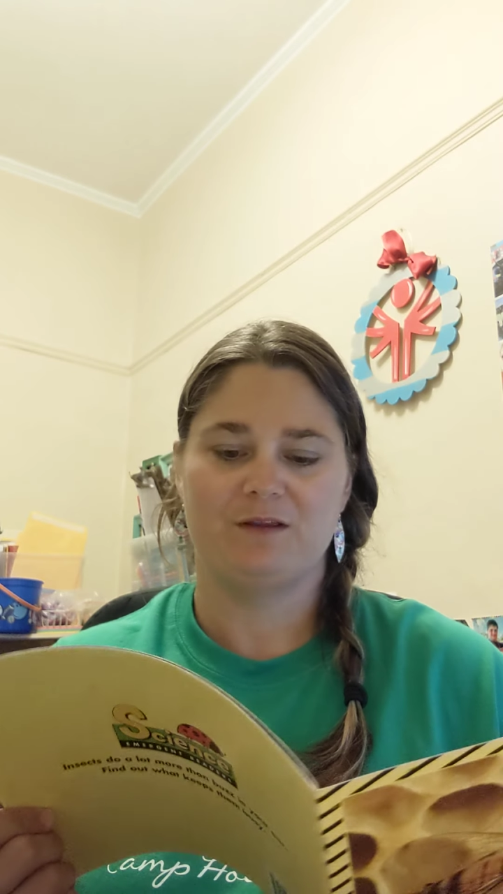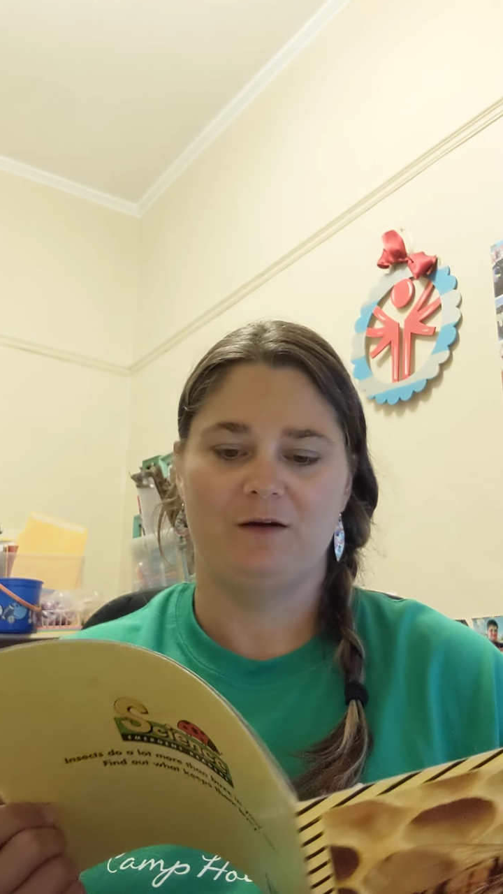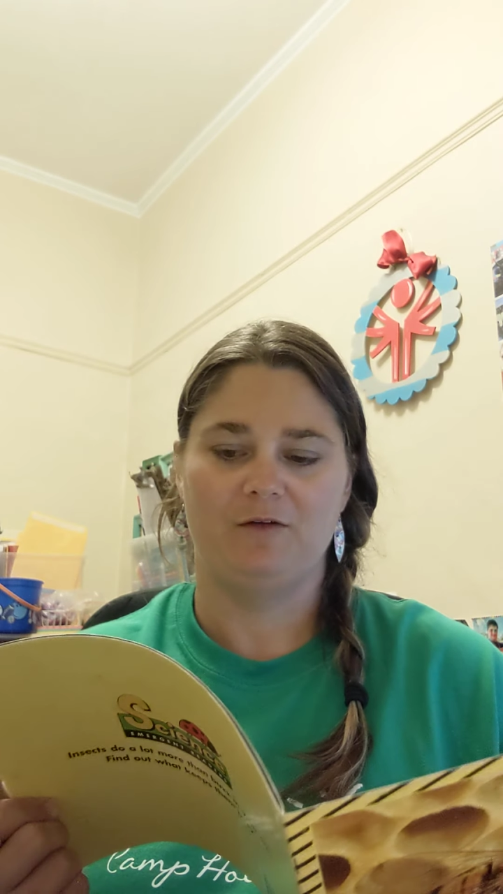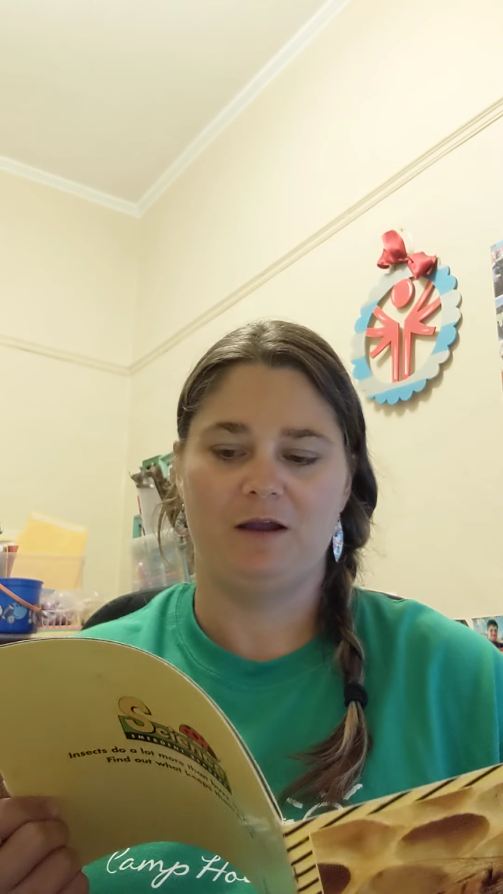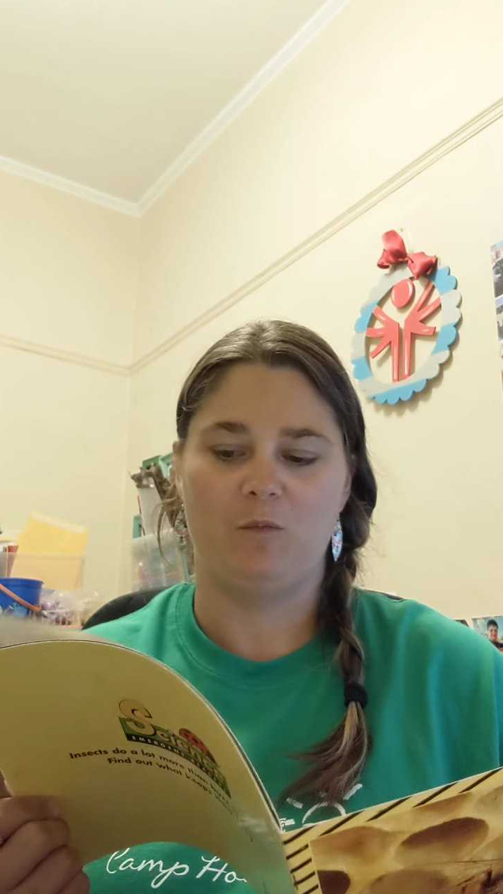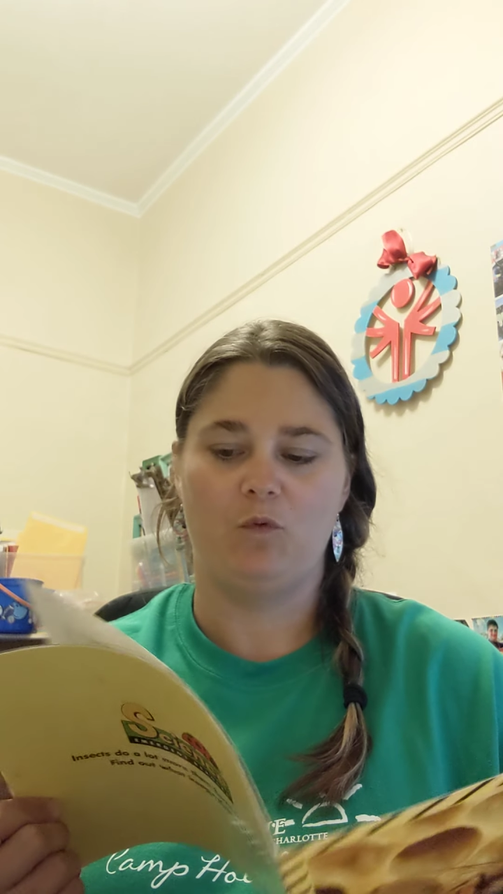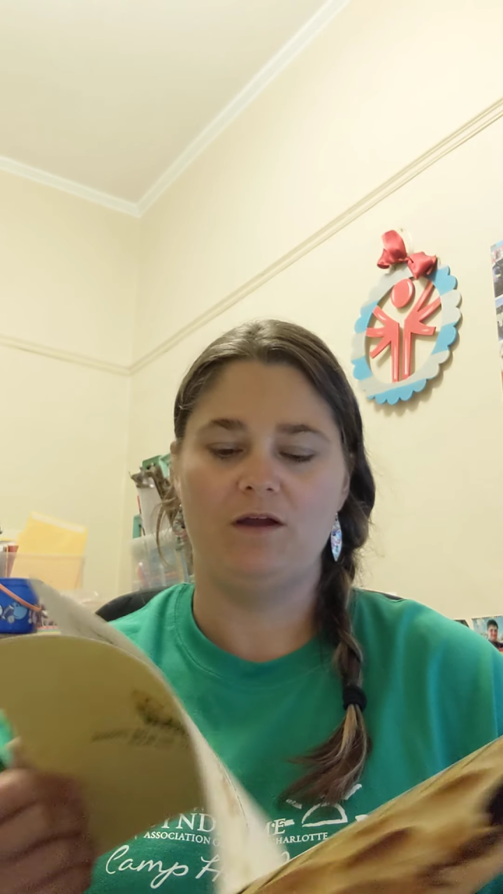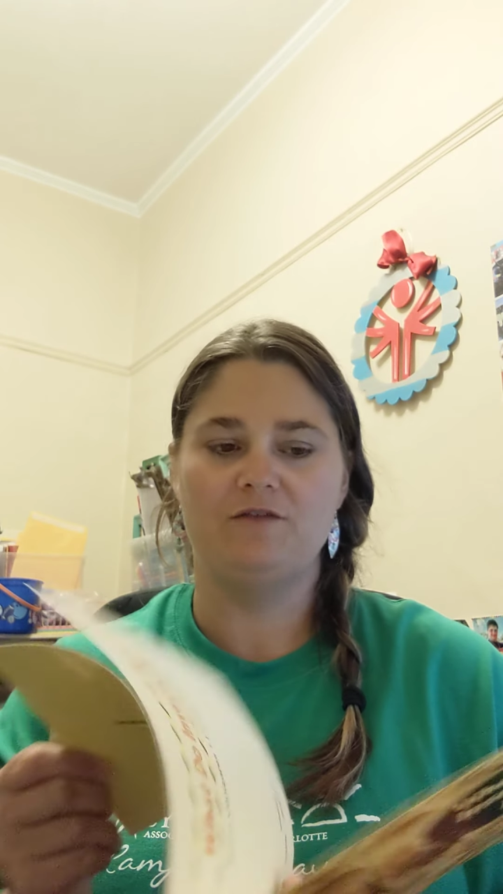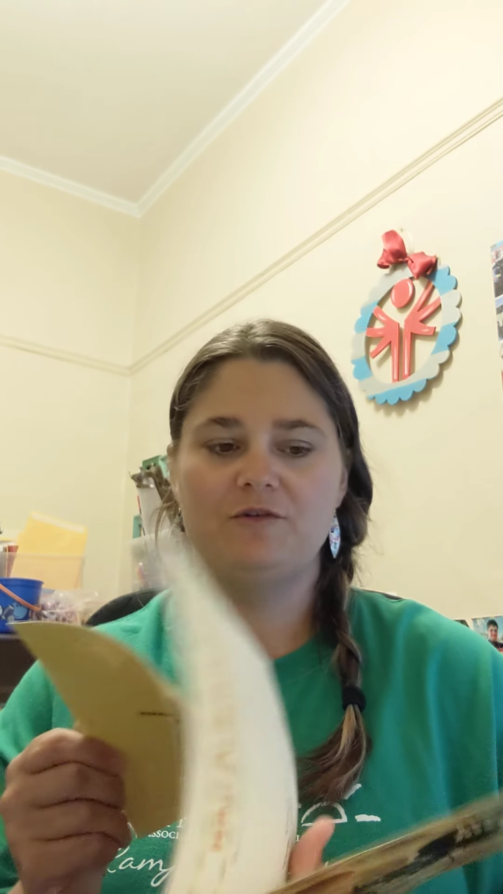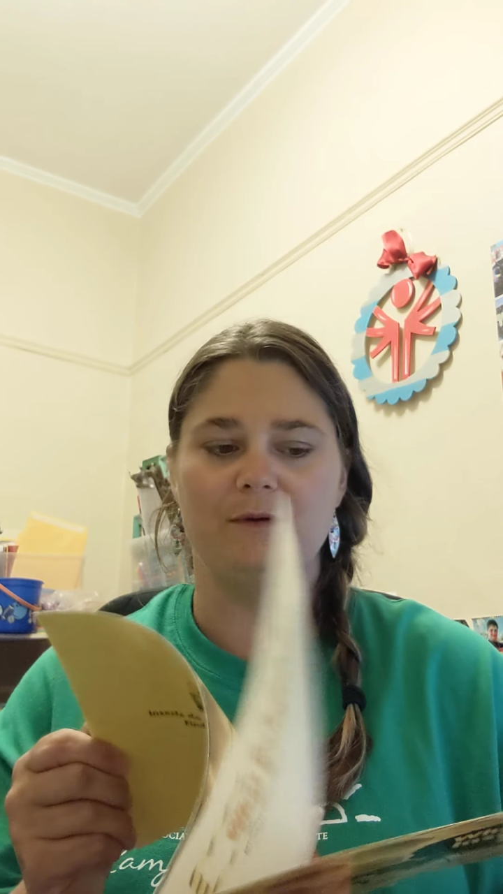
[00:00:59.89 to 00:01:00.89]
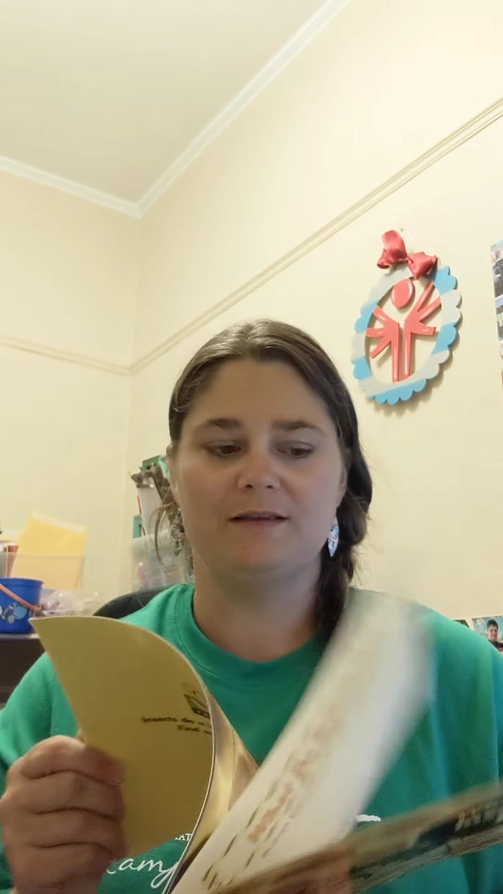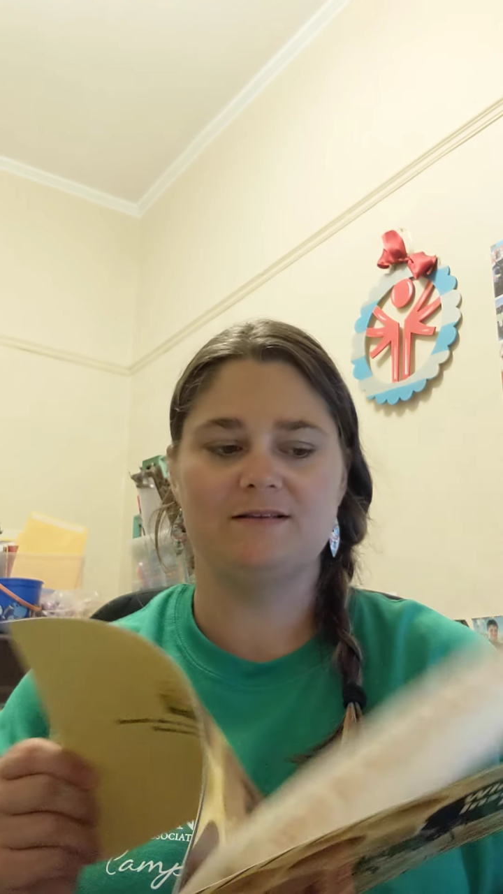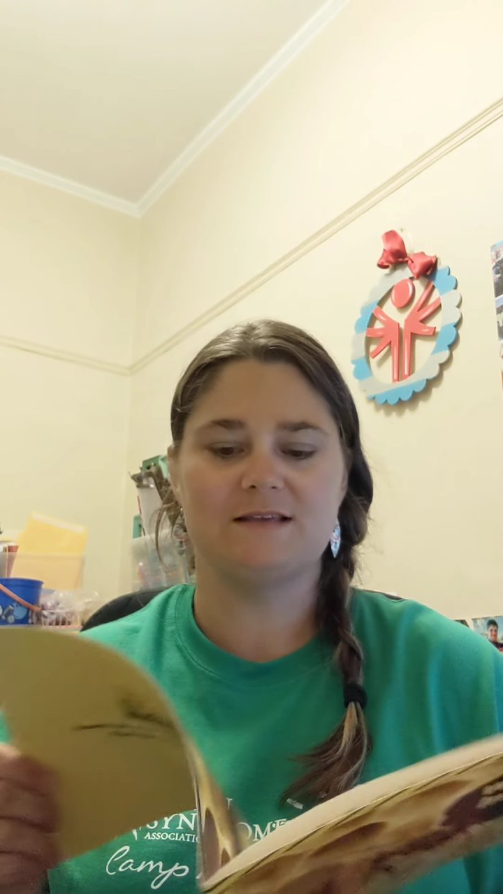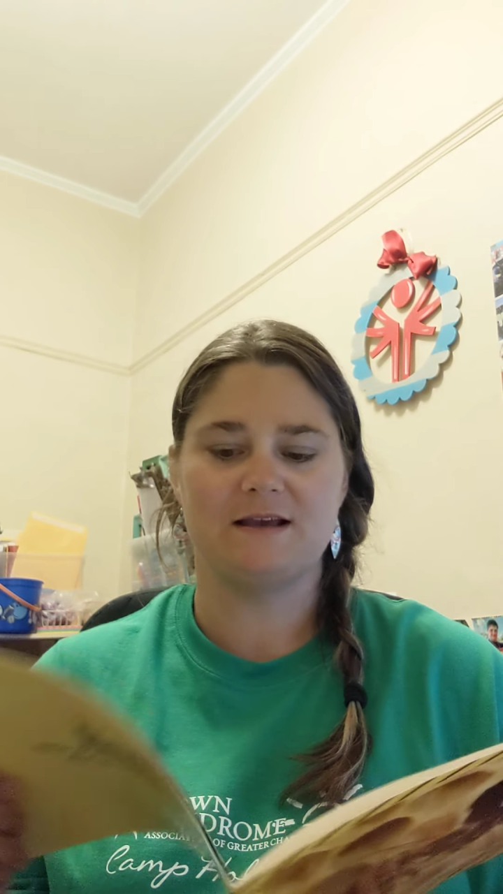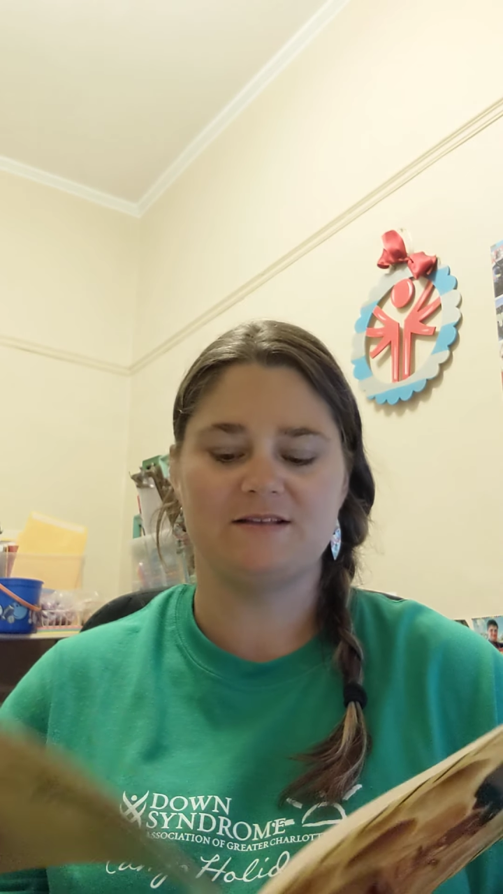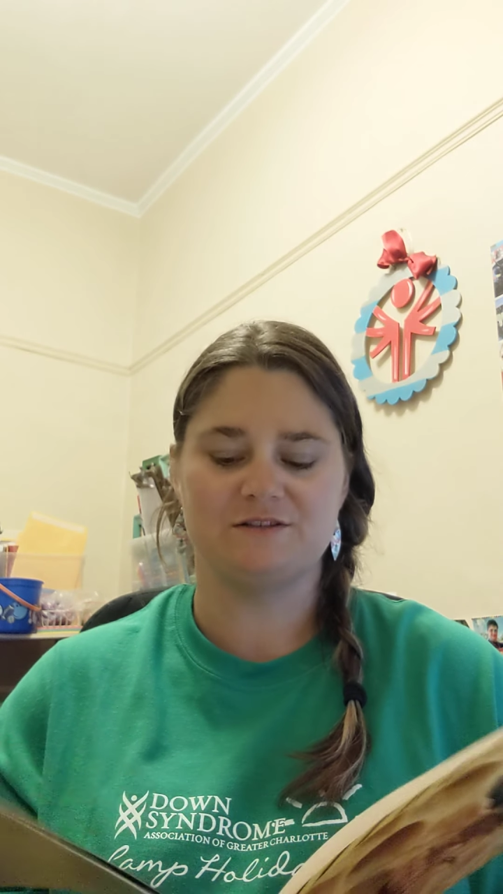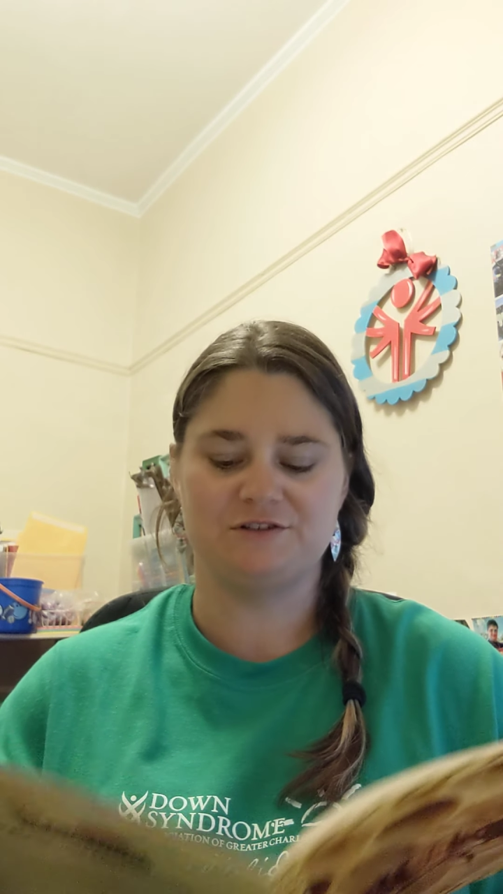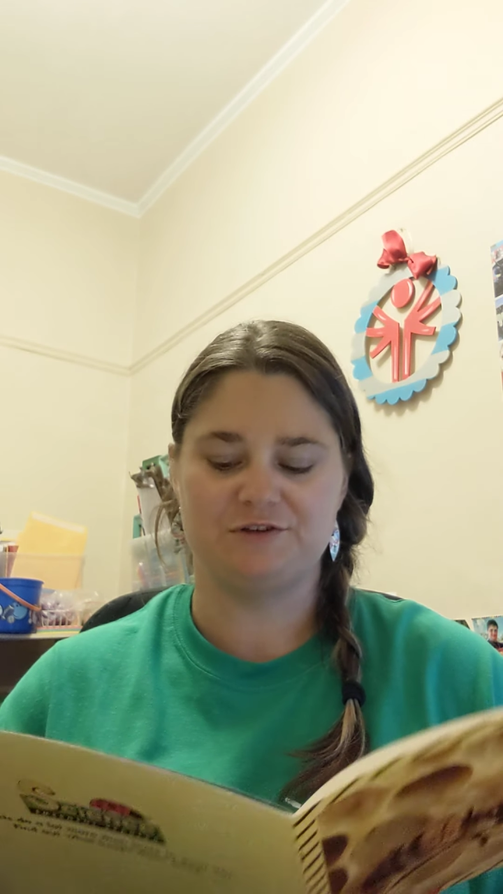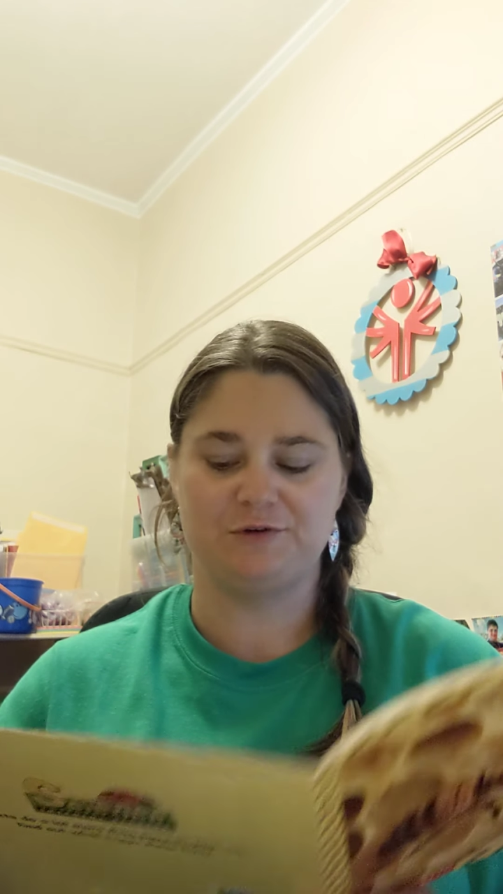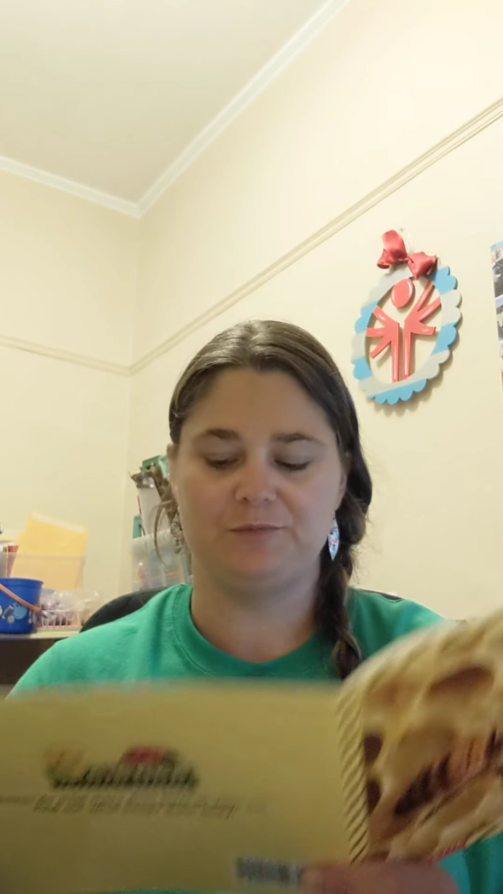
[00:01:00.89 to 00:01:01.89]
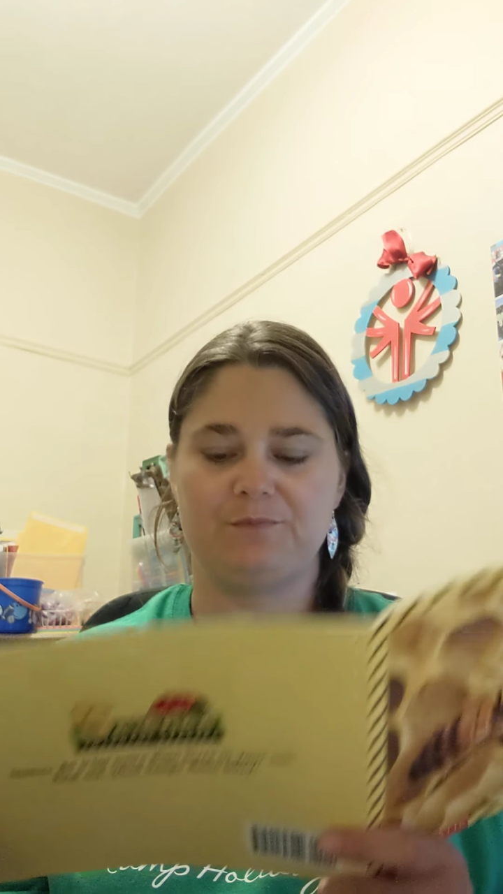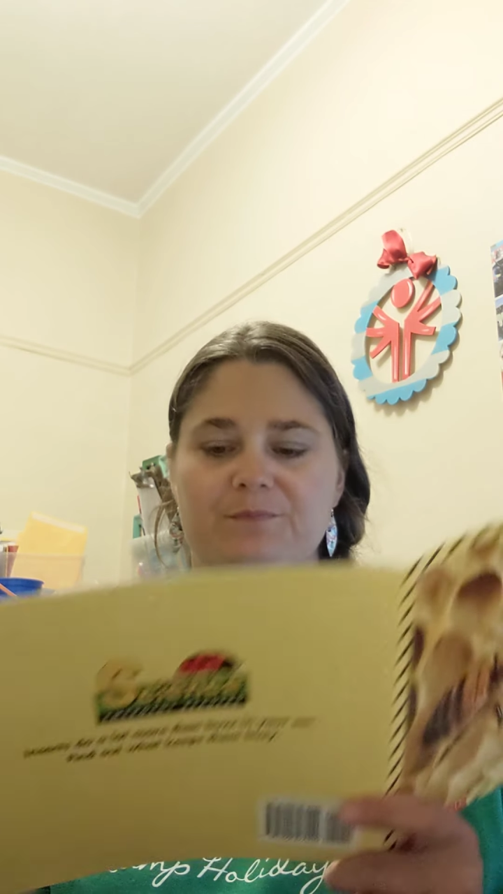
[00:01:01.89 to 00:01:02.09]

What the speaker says: All right, what do insects do?